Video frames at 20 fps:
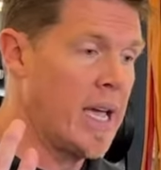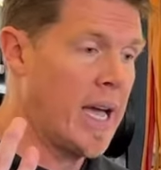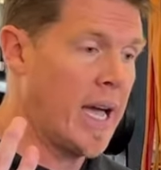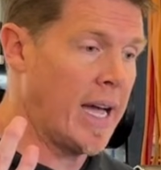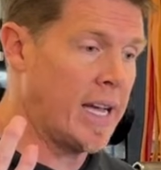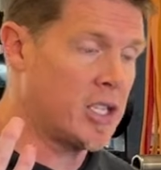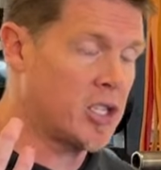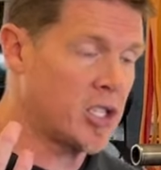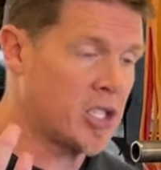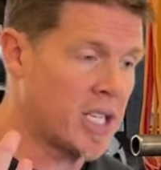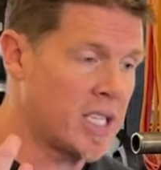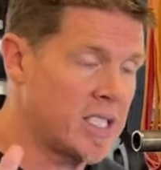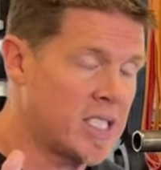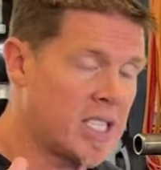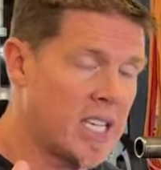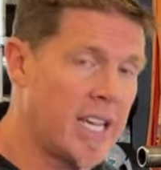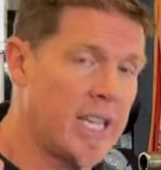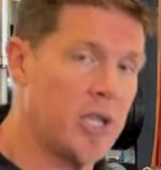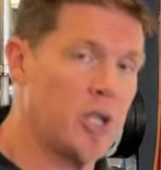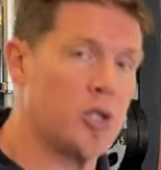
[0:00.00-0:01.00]
and just
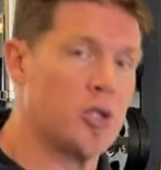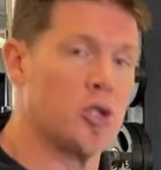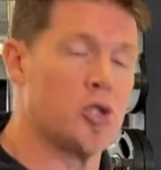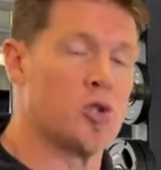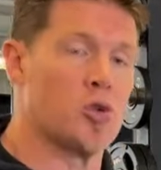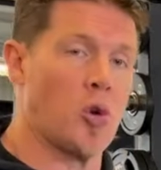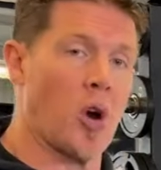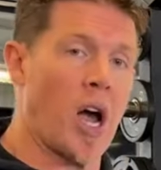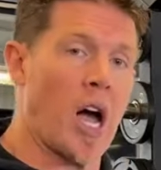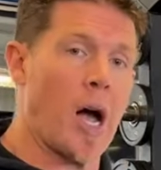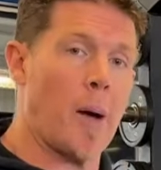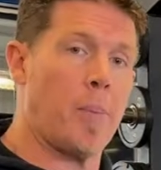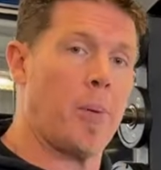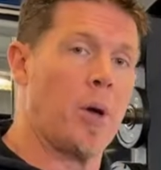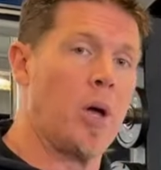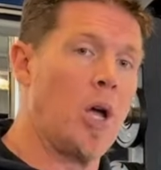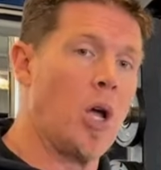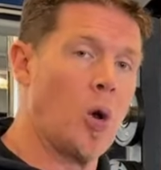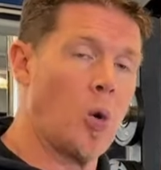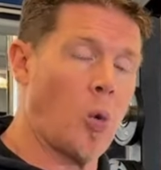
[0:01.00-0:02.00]
continue to drop
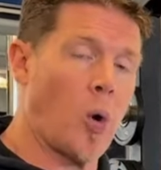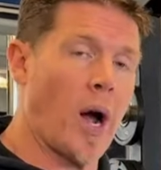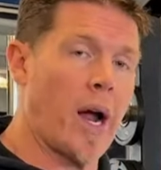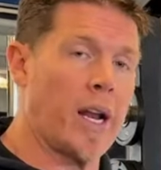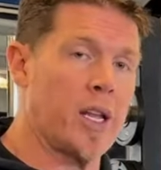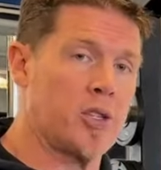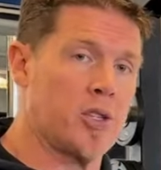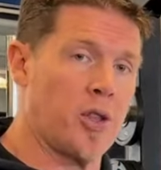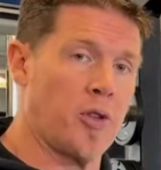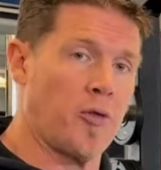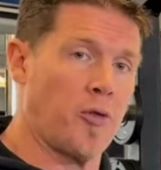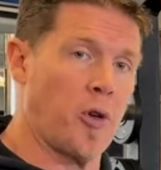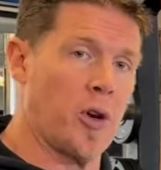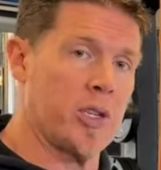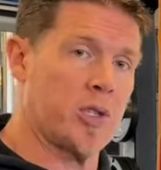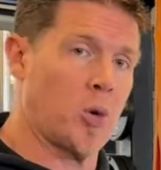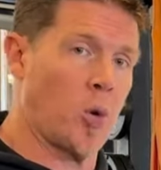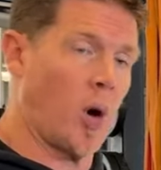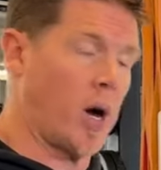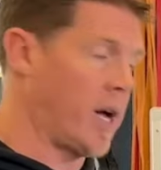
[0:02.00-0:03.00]
right into the front
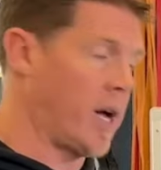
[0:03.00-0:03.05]
squat,